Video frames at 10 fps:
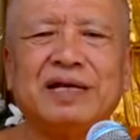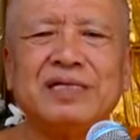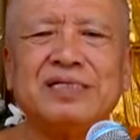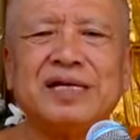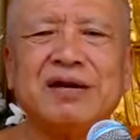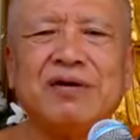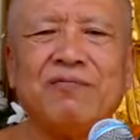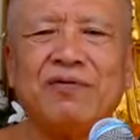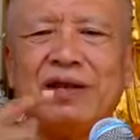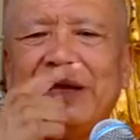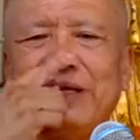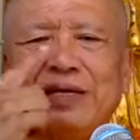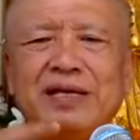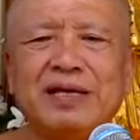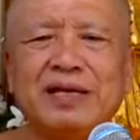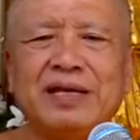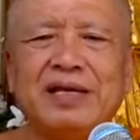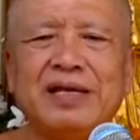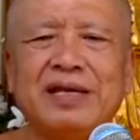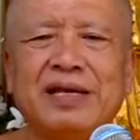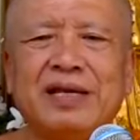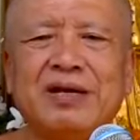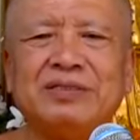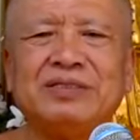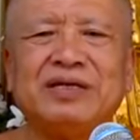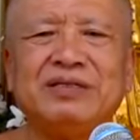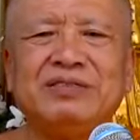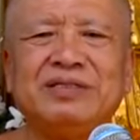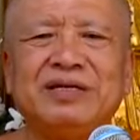touching or feeling in the nostril,